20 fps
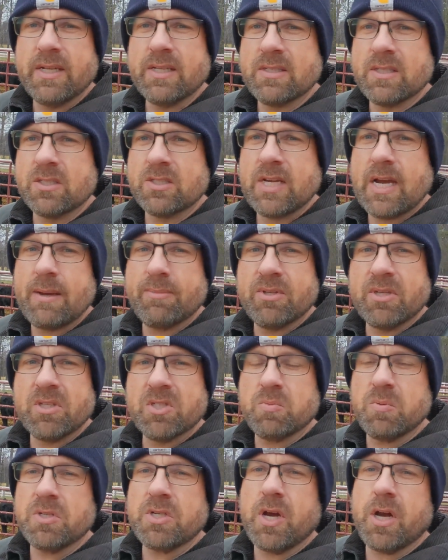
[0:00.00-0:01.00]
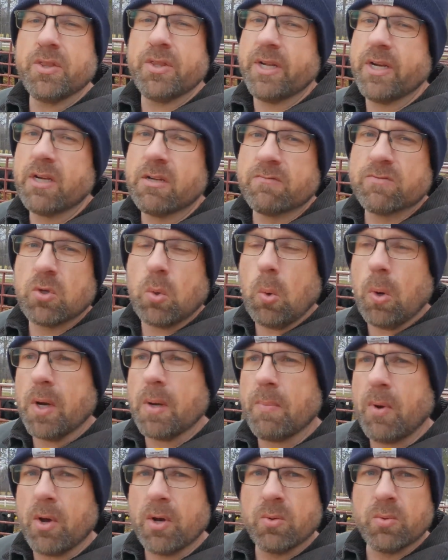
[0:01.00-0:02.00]
a job that needs to be done. Then I don't have to worry
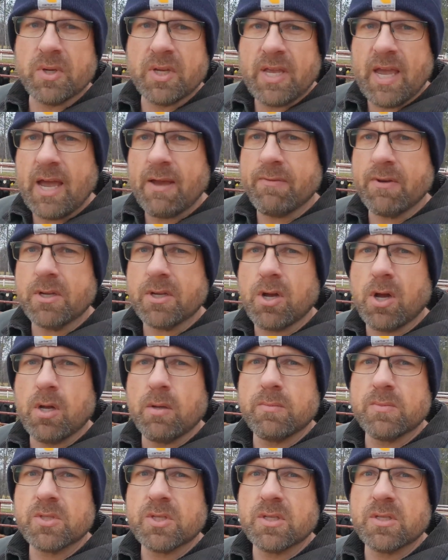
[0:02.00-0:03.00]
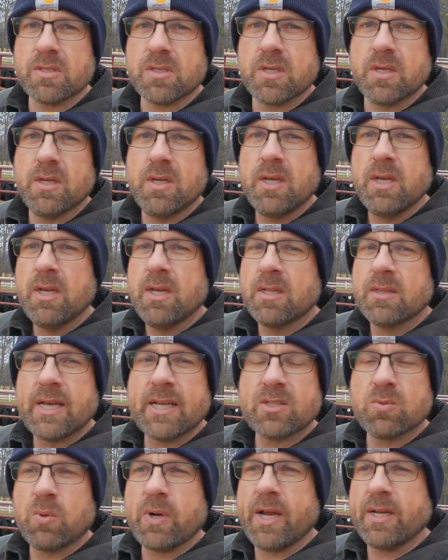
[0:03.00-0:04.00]
about it when calving comes, because
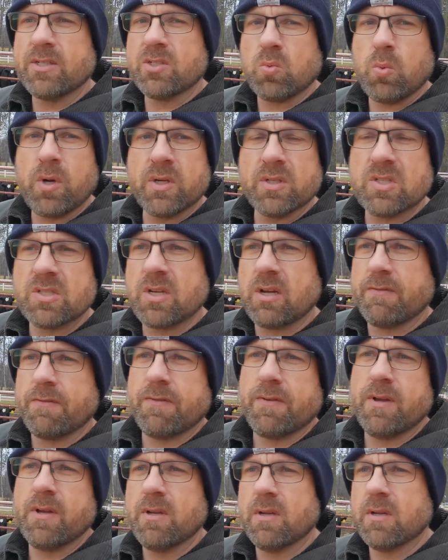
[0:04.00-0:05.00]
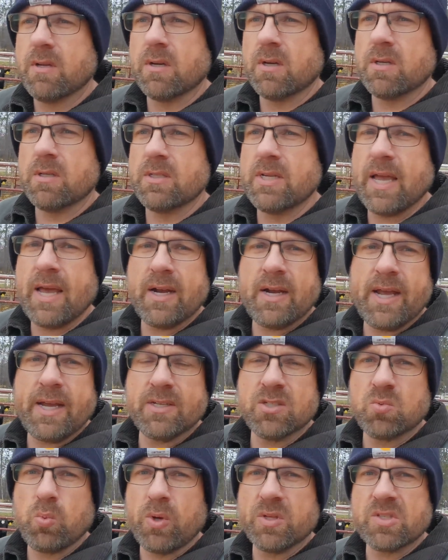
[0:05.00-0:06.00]
that's when I just want stuff, and Dad and I
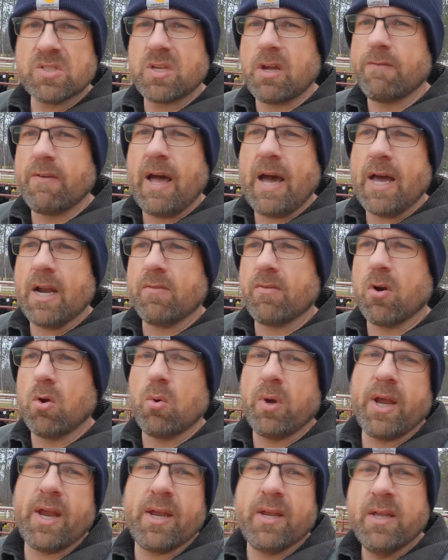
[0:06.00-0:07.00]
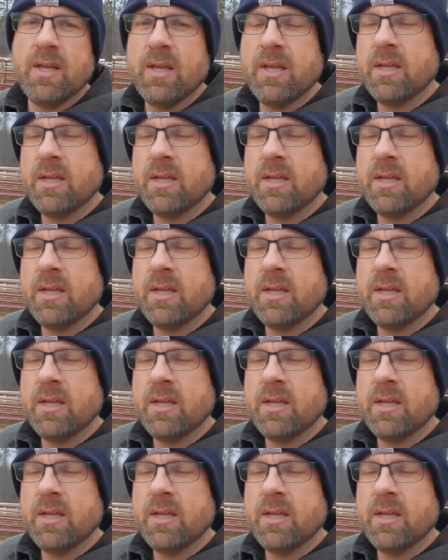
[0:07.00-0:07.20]
just want stuff out of our way.